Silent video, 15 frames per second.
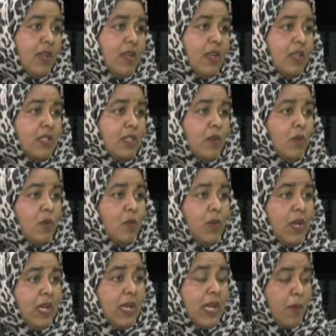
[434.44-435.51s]
So we
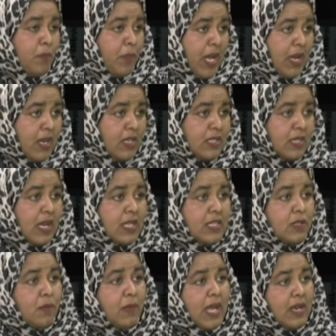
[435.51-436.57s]
campaigned to get
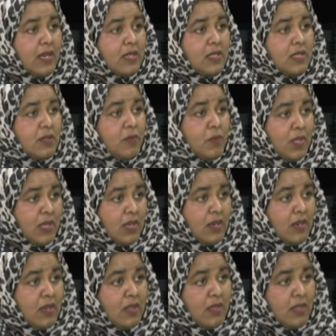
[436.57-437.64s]
some land within
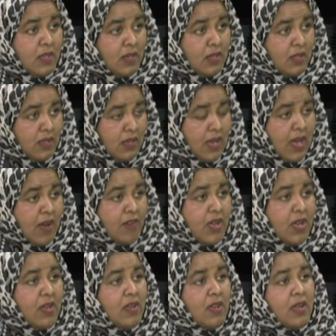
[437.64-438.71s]
the
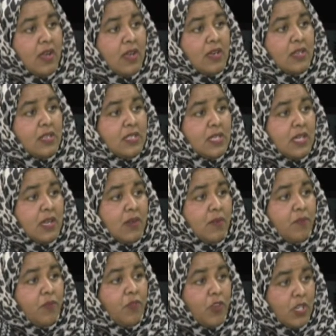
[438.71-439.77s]
area and
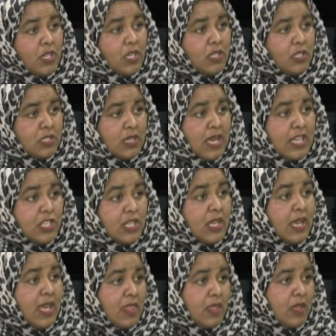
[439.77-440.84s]
funding to actually
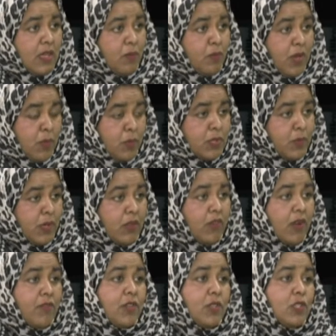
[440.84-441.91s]
get the purpose-built
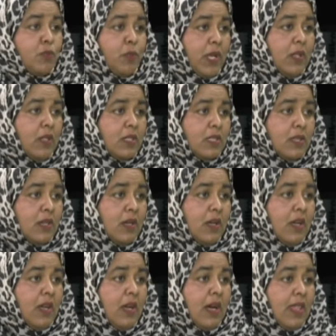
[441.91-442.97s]
refuge built
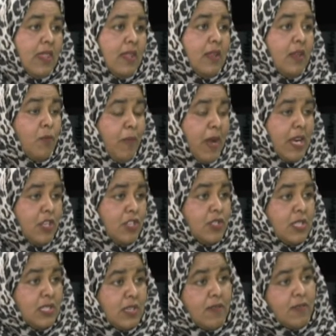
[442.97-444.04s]
and manage the
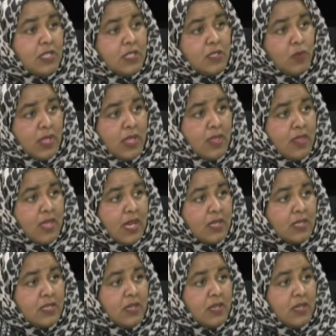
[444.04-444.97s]
services within that.